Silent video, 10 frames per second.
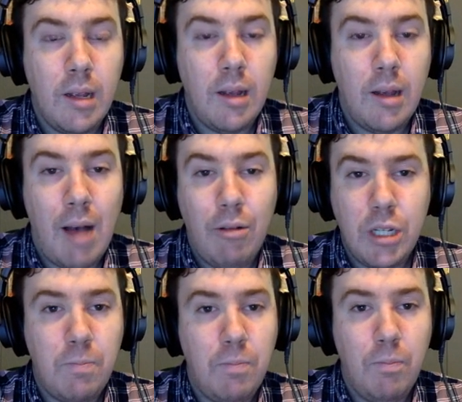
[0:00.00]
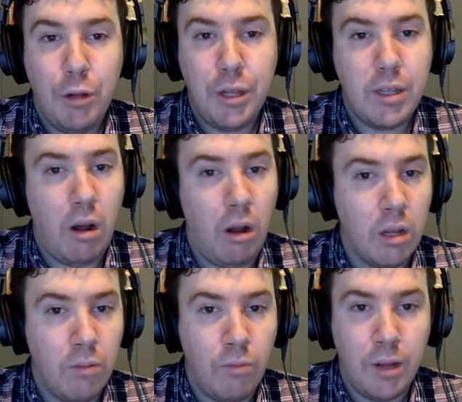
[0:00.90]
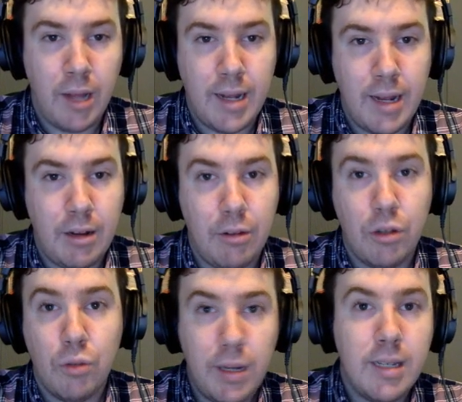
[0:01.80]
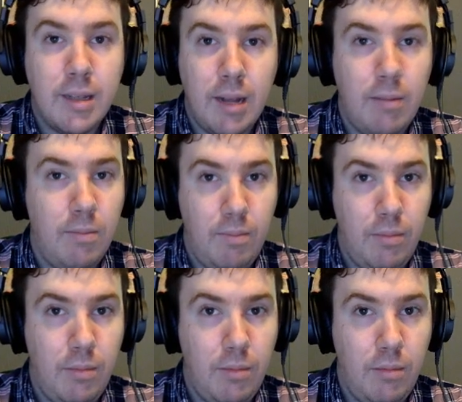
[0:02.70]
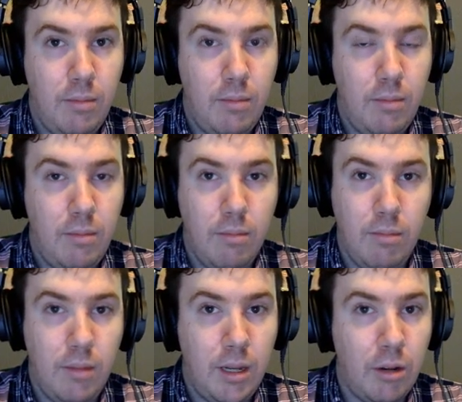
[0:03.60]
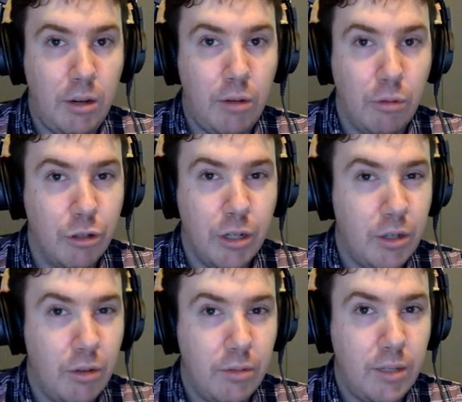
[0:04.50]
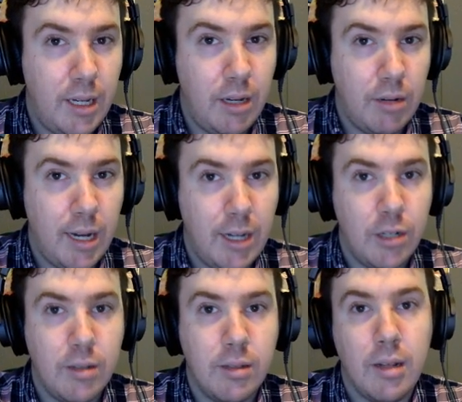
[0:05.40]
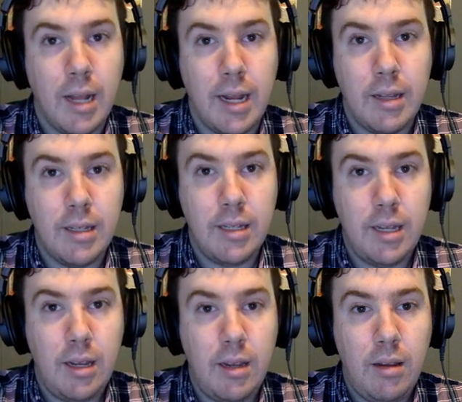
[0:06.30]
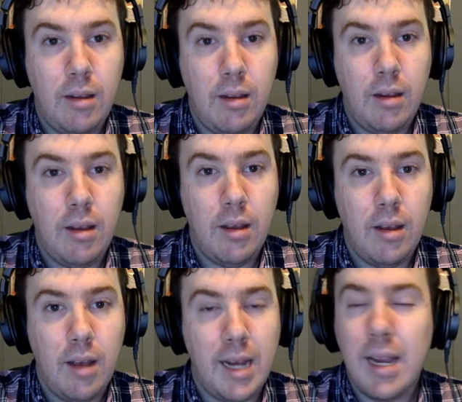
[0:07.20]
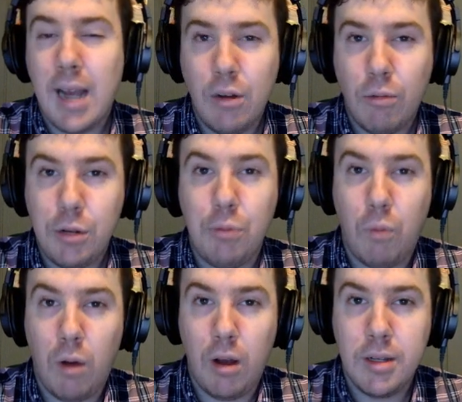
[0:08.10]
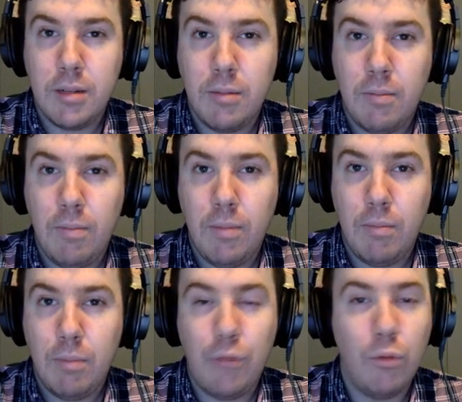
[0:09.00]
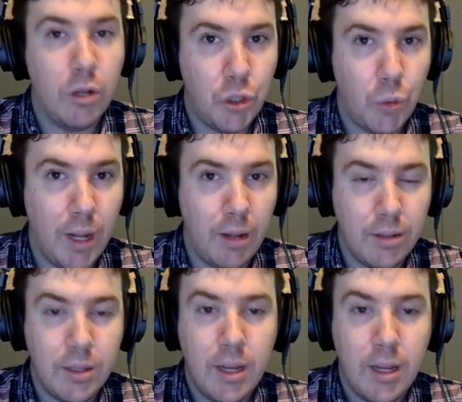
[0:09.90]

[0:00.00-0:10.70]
I would just put this all on one line down here. There's a reason that you usually don't see notations like this. I get kind of what you want, but if you want swells,